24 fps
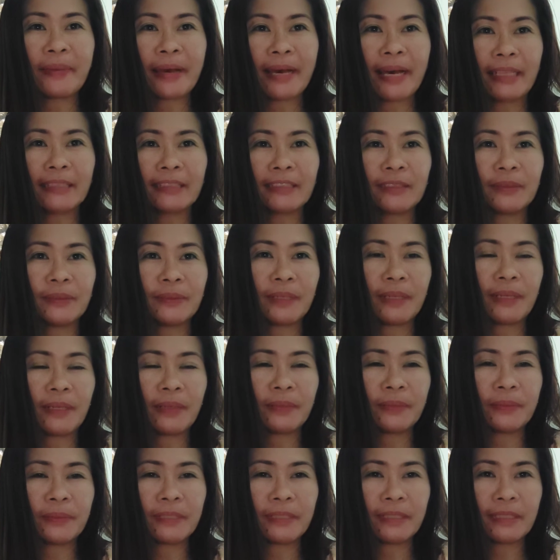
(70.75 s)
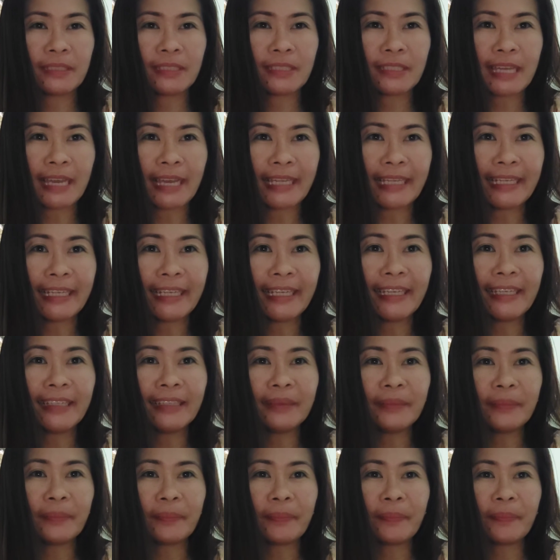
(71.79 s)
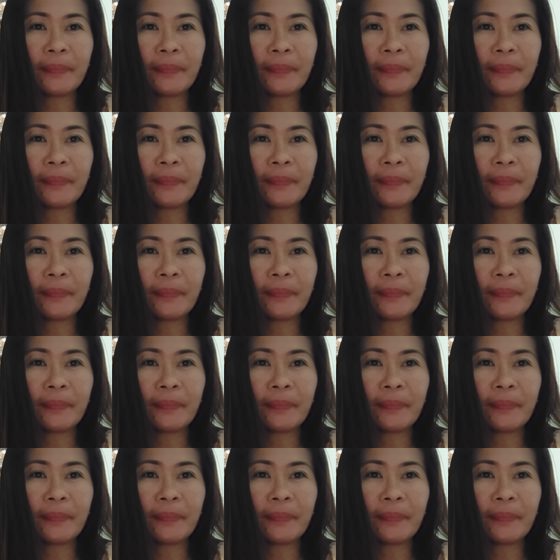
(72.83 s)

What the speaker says: back to our channel,